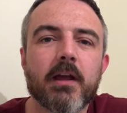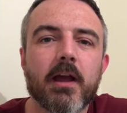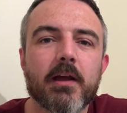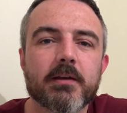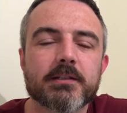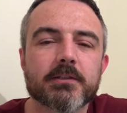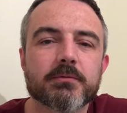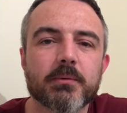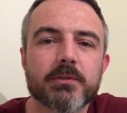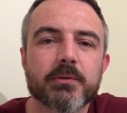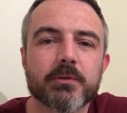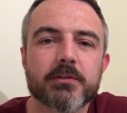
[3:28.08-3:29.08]
because that's what
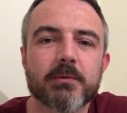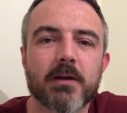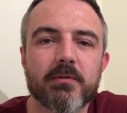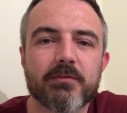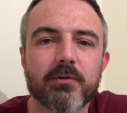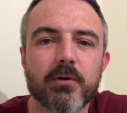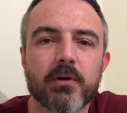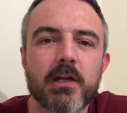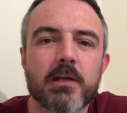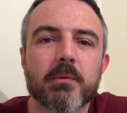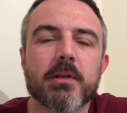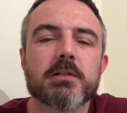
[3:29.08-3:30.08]
we talked about before.
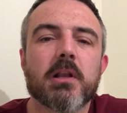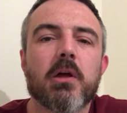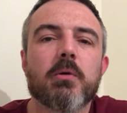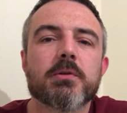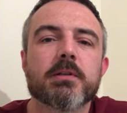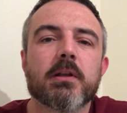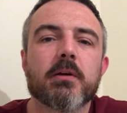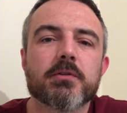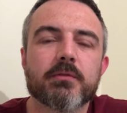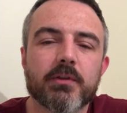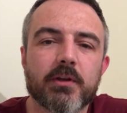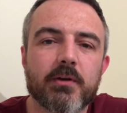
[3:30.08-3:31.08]
But there's loads and loads
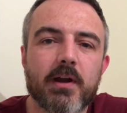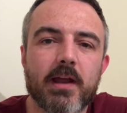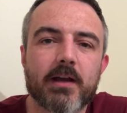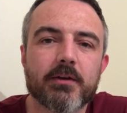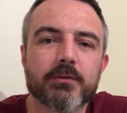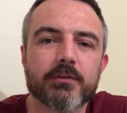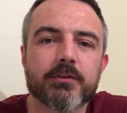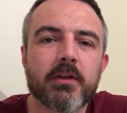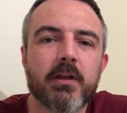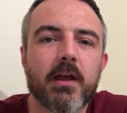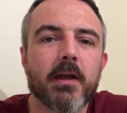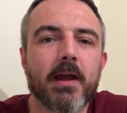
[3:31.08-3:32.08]
of other great add-ons
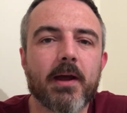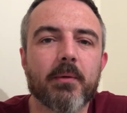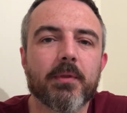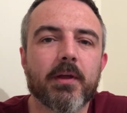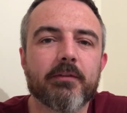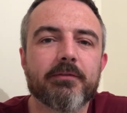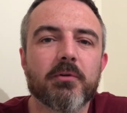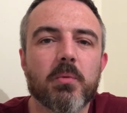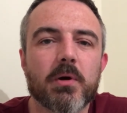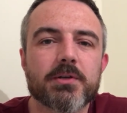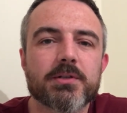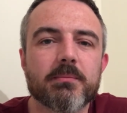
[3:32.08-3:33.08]
out there for
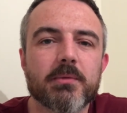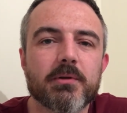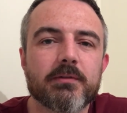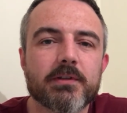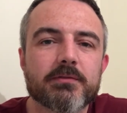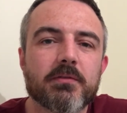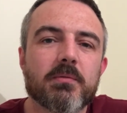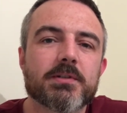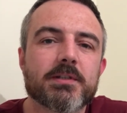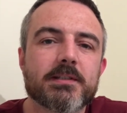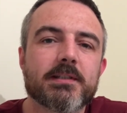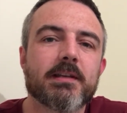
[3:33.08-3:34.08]
watching movies, for
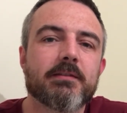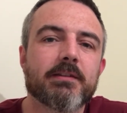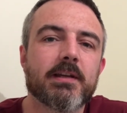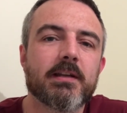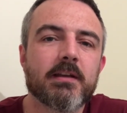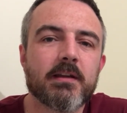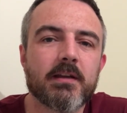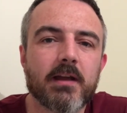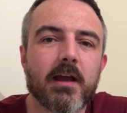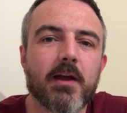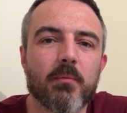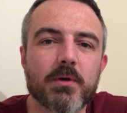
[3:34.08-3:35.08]
watching TV,
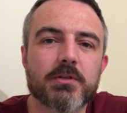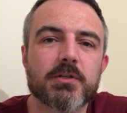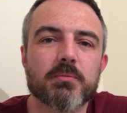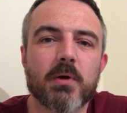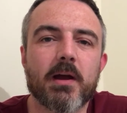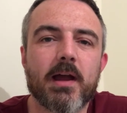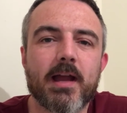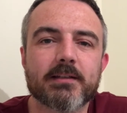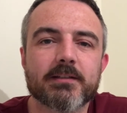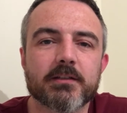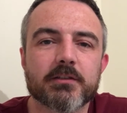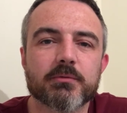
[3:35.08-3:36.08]
which is what
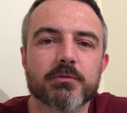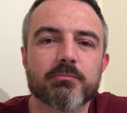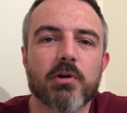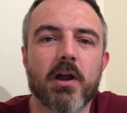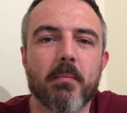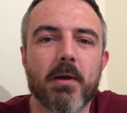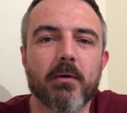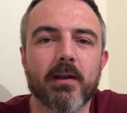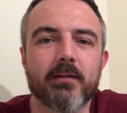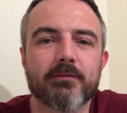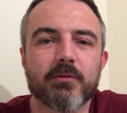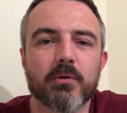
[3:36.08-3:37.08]
Exodus was
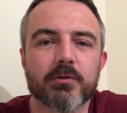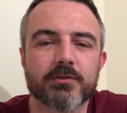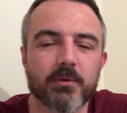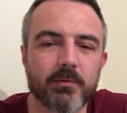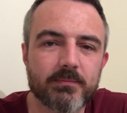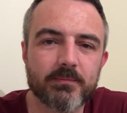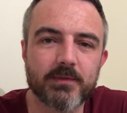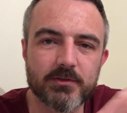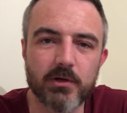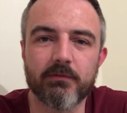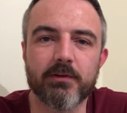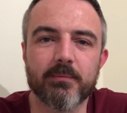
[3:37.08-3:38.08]
primarily for. So there's
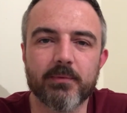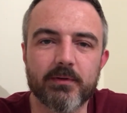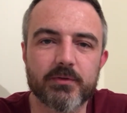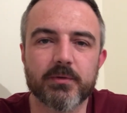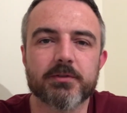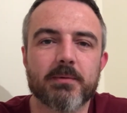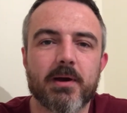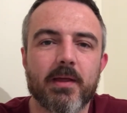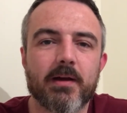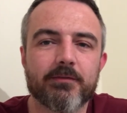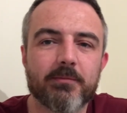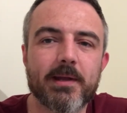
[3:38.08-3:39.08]
Covenant, we've talked about
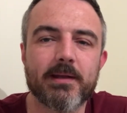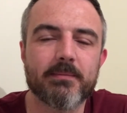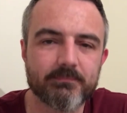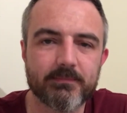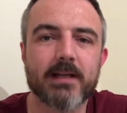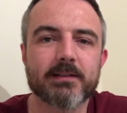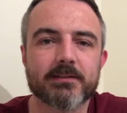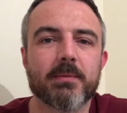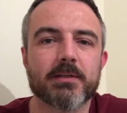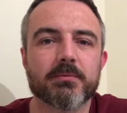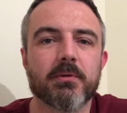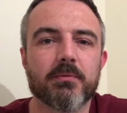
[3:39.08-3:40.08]
that. For me, that's the
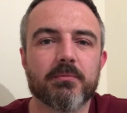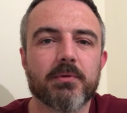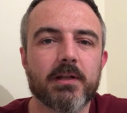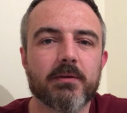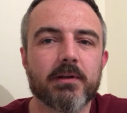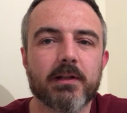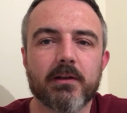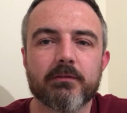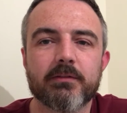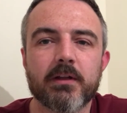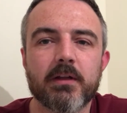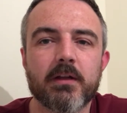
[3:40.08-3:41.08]
best one. Really
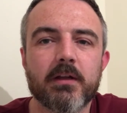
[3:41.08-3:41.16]
love